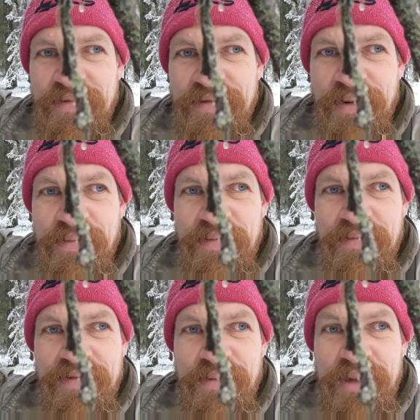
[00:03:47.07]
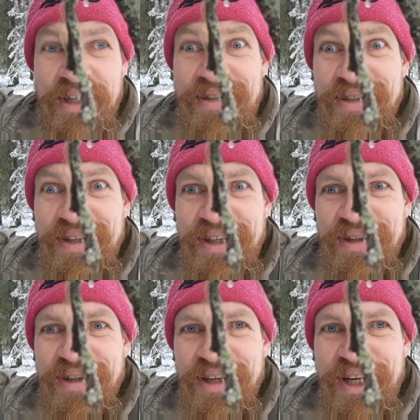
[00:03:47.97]
from the internet
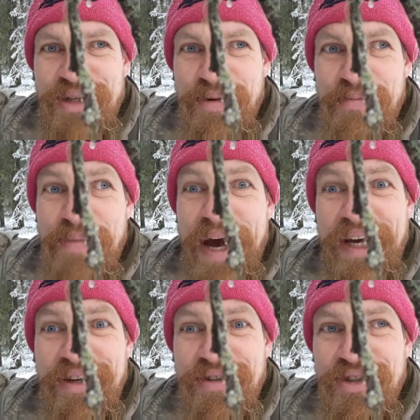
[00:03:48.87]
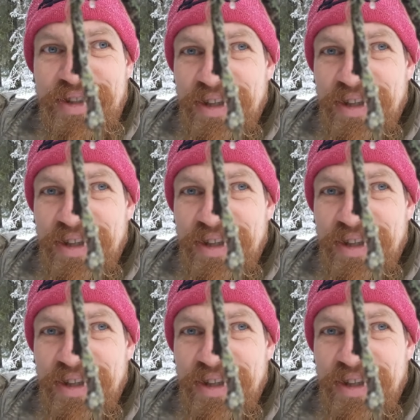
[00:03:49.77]
that has been packaged